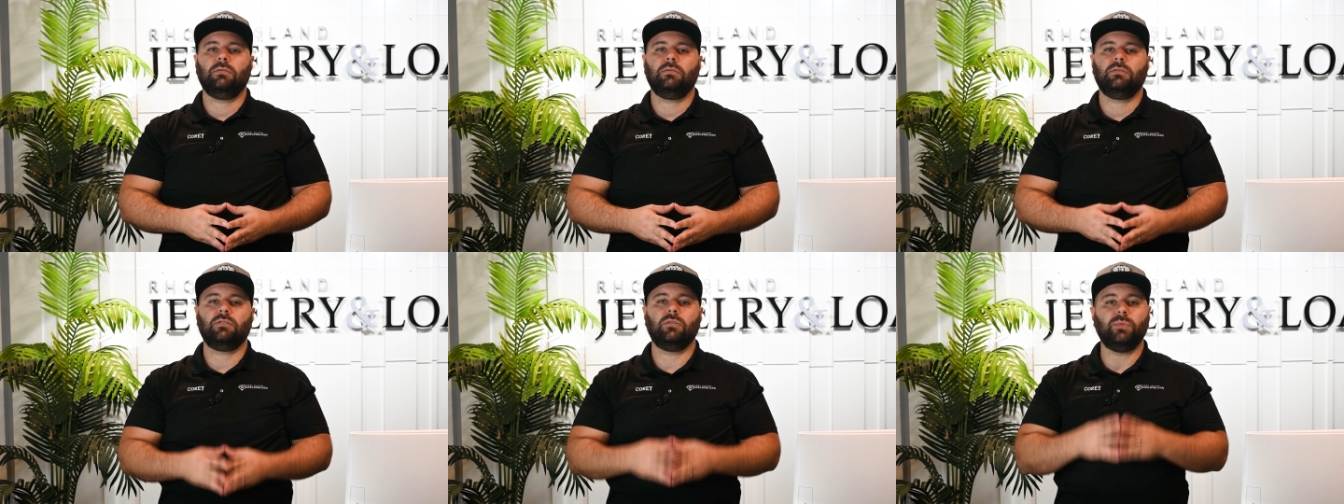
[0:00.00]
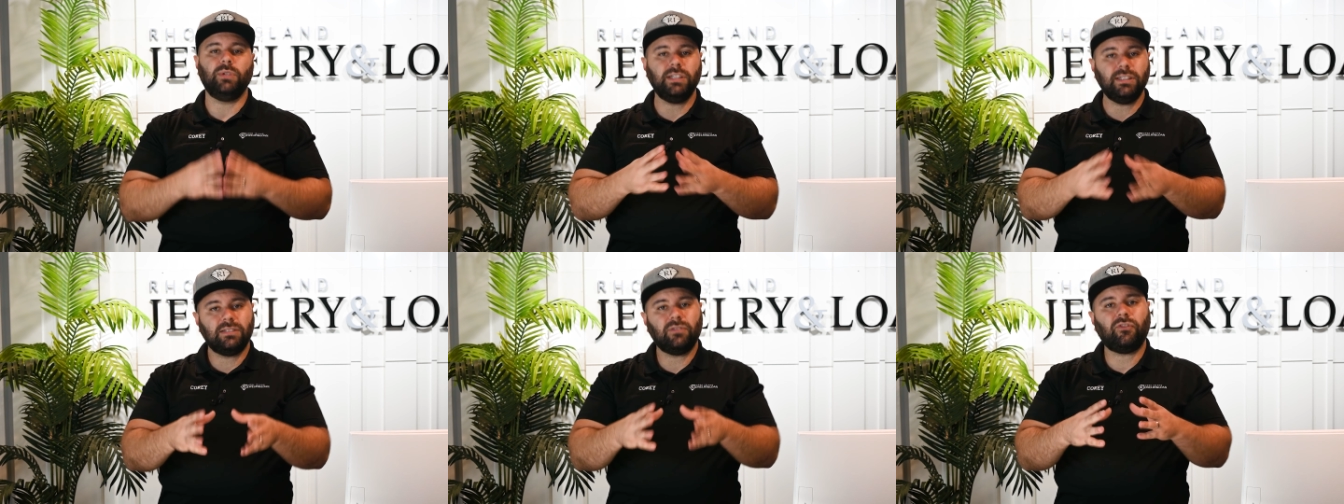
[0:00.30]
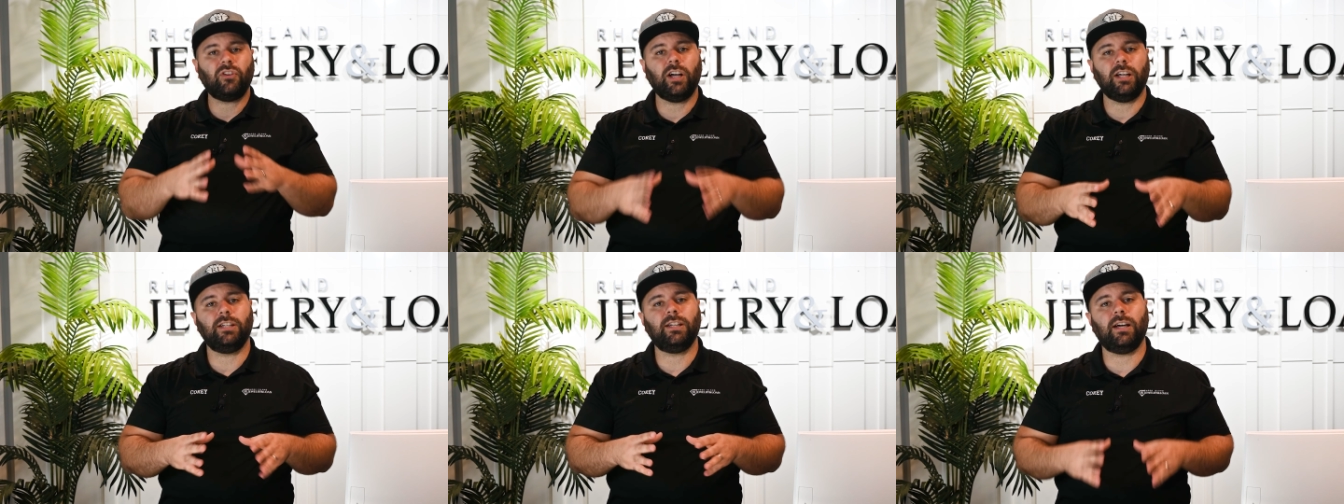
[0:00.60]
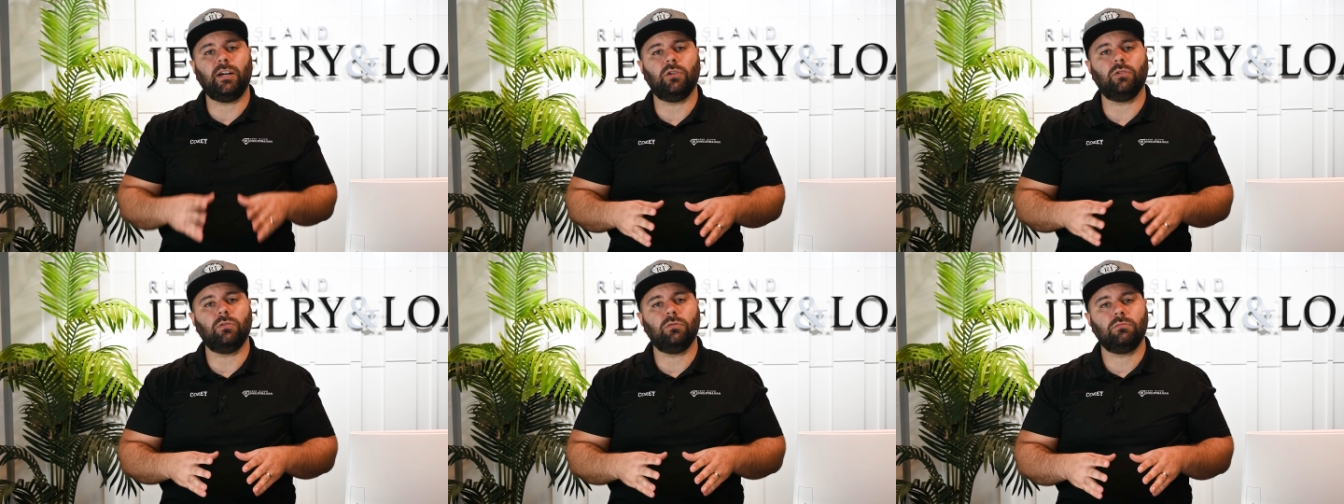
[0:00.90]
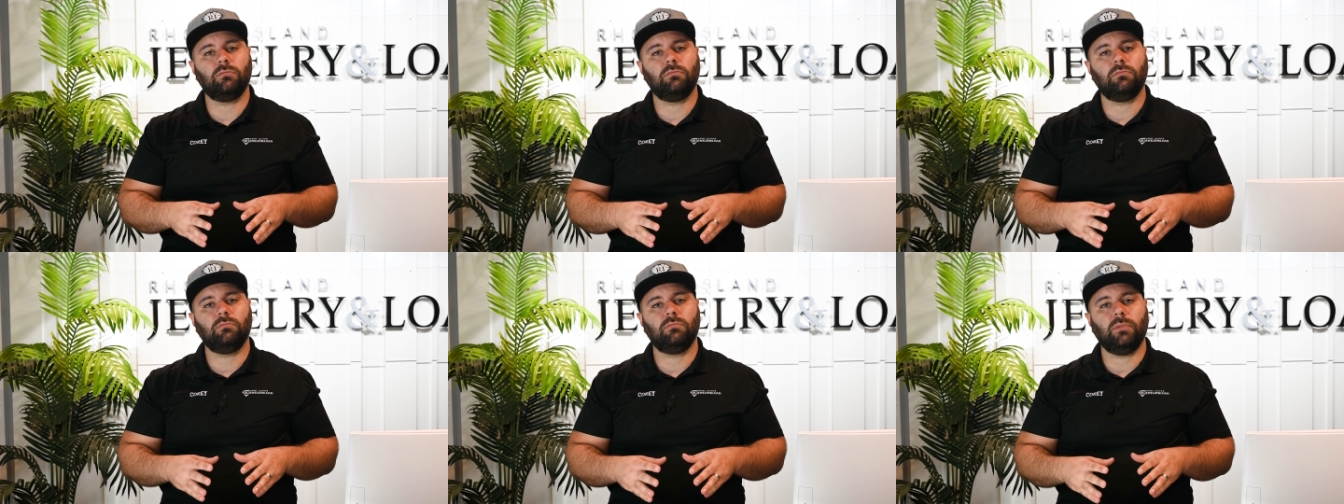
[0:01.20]
So we need to find
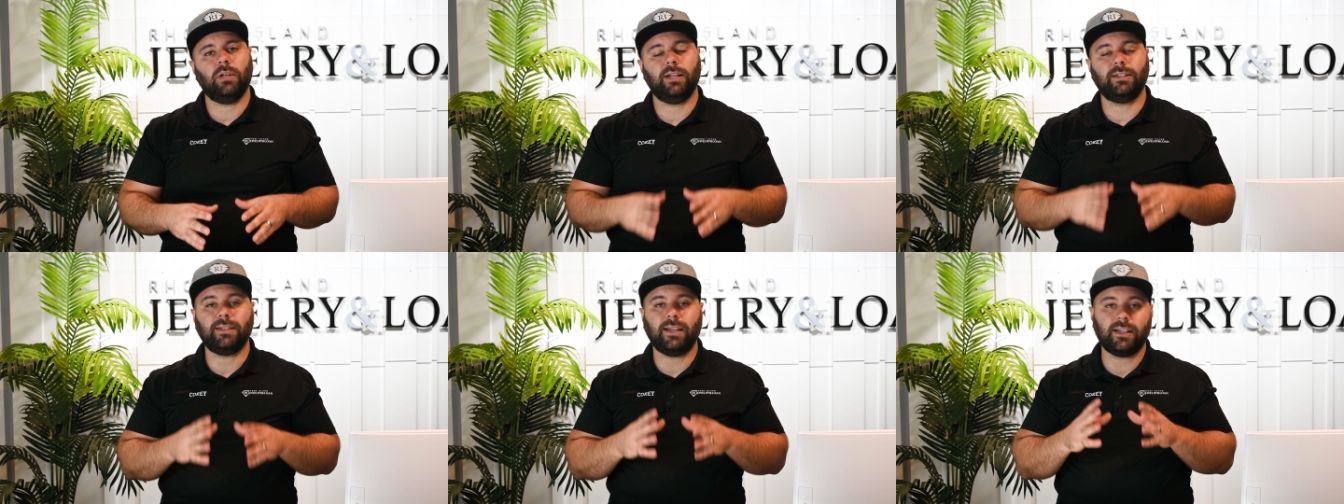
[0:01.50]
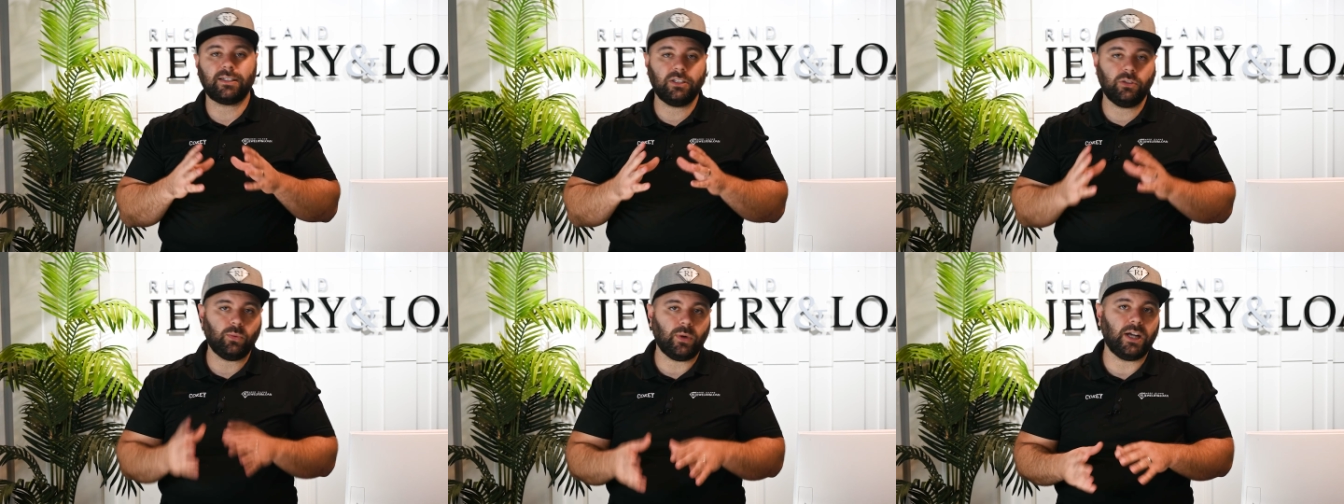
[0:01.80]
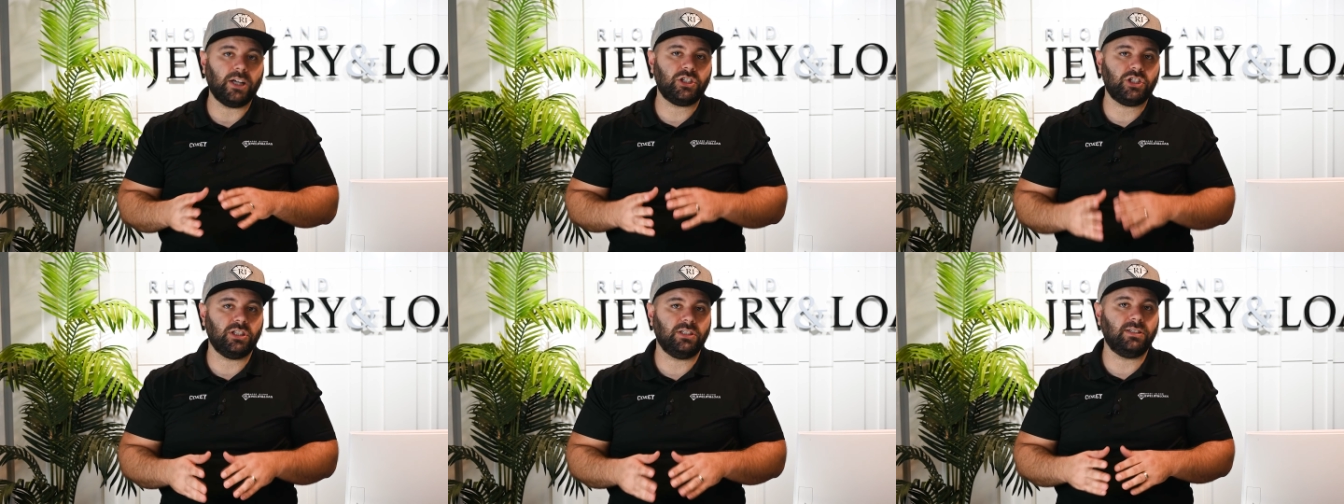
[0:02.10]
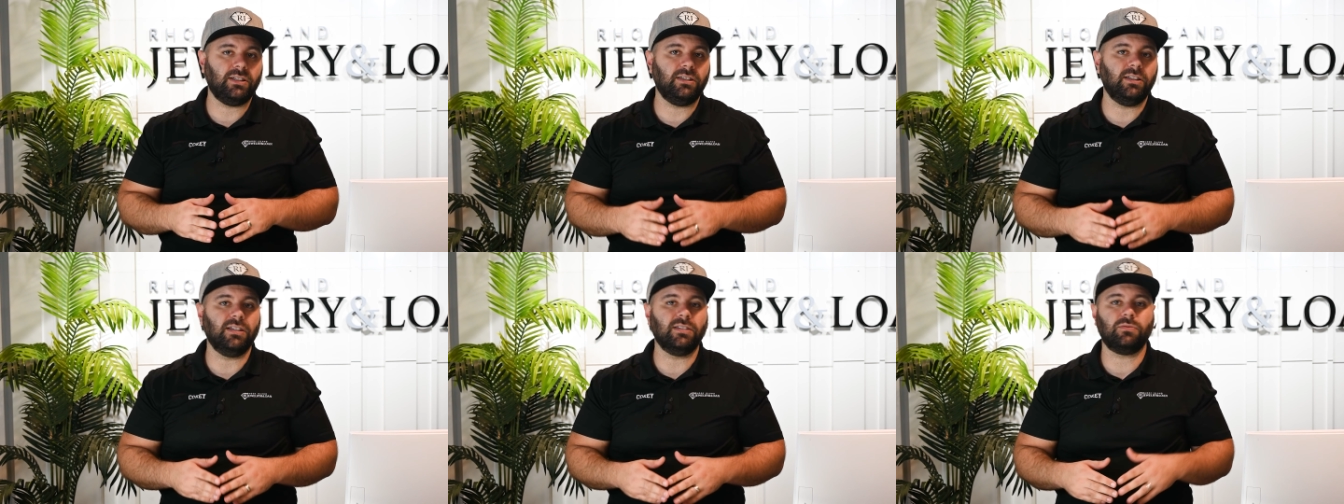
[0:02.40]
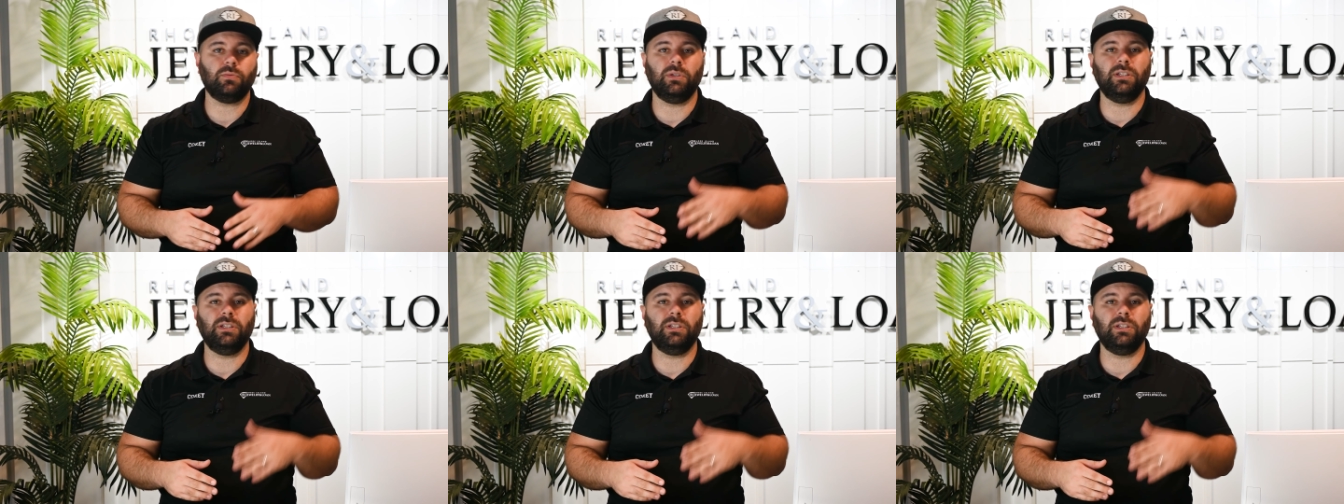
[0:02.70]
out exactly why she did this.